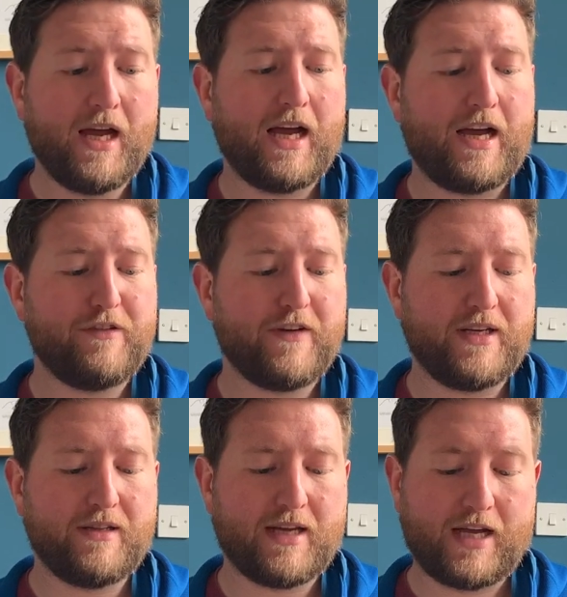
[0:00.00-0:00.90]
I
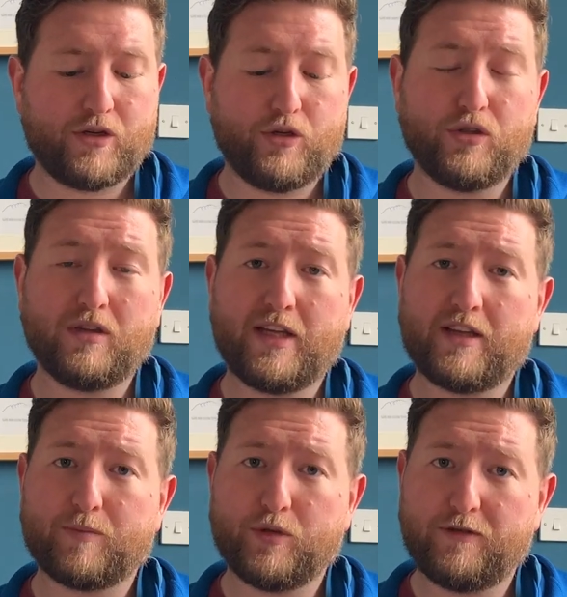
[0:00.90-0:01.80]
find that a good
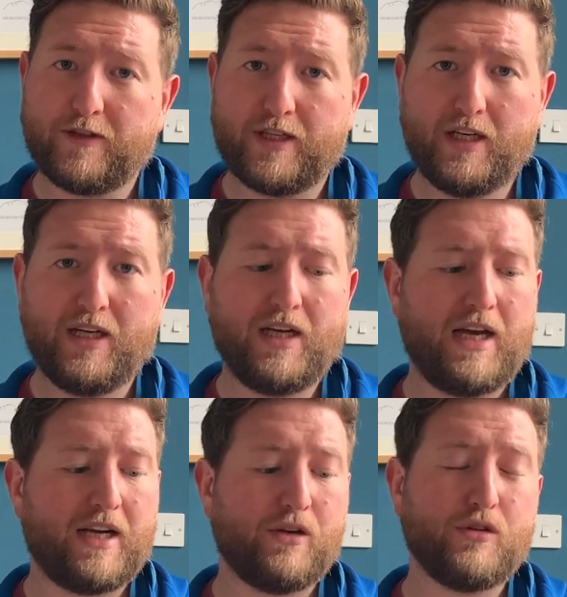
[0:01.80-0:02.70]
leather proofer
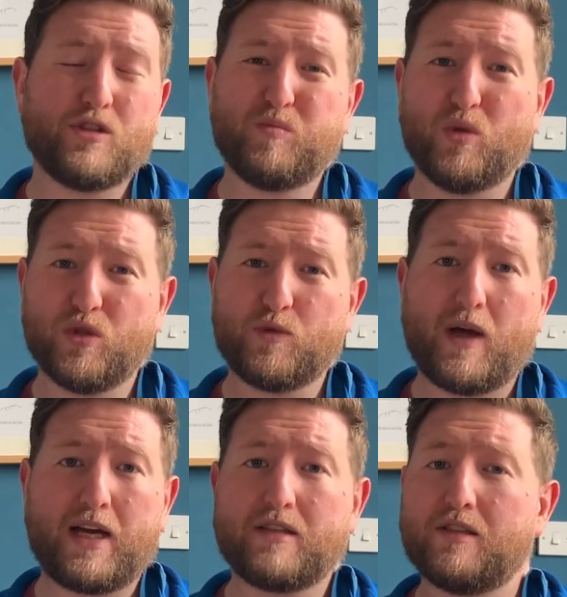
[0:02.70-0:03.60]
and a good sports
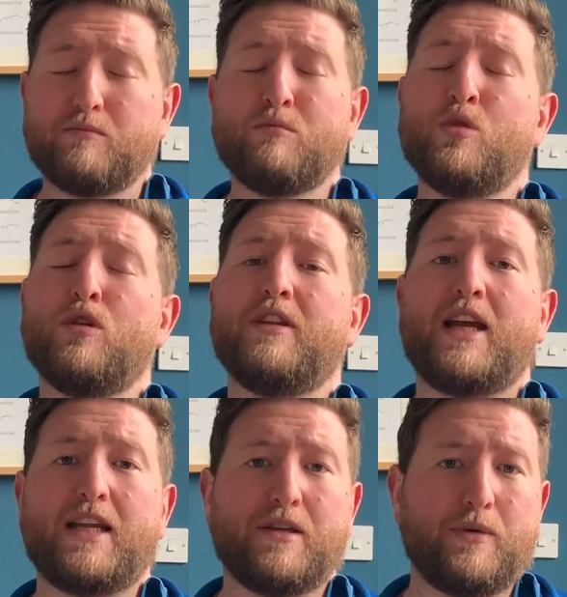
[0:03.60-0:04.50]
wax is more than
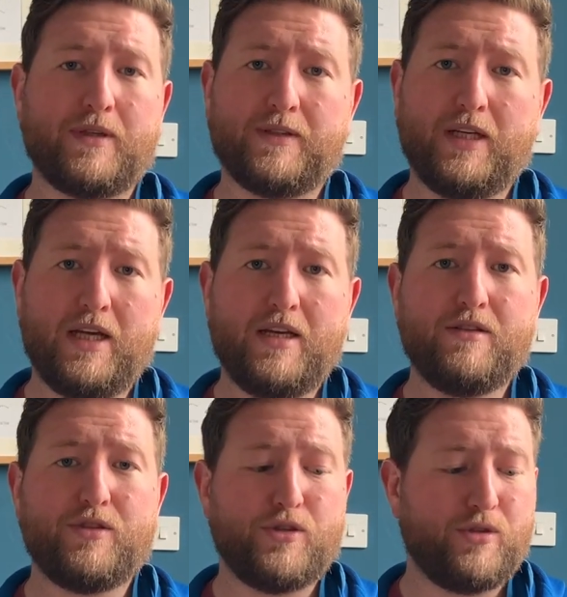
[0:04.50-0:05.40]
adequate
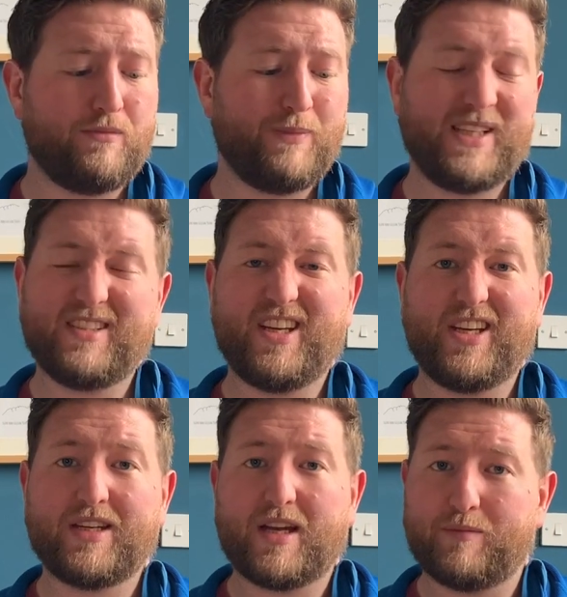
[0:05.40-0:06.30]
to
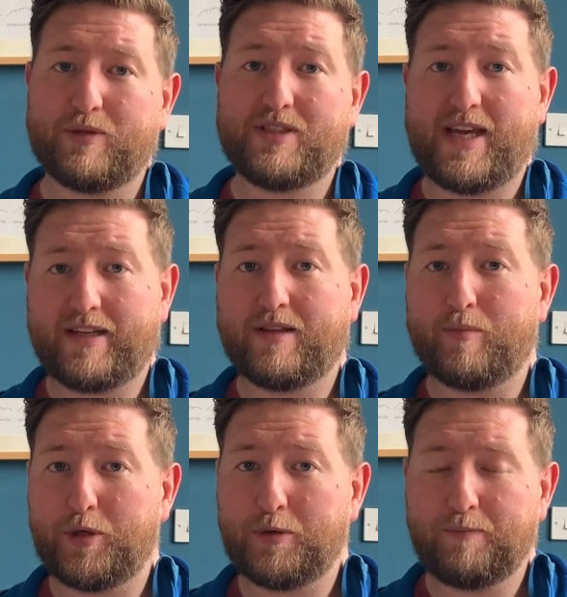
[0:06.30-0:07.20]
maintain and protect the
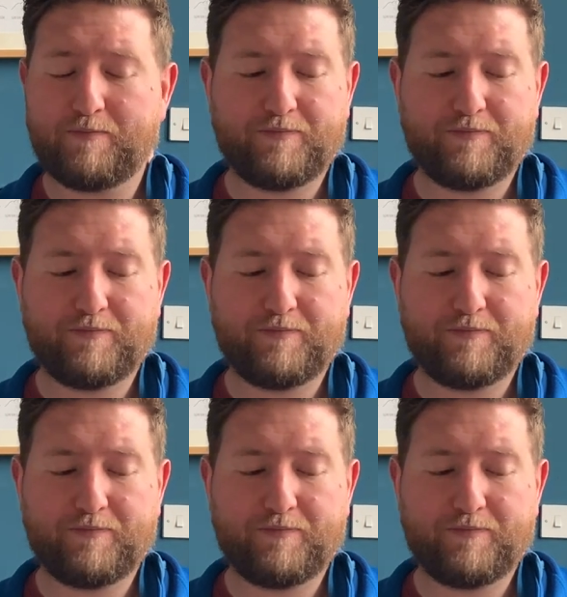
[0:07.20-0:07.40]
boot.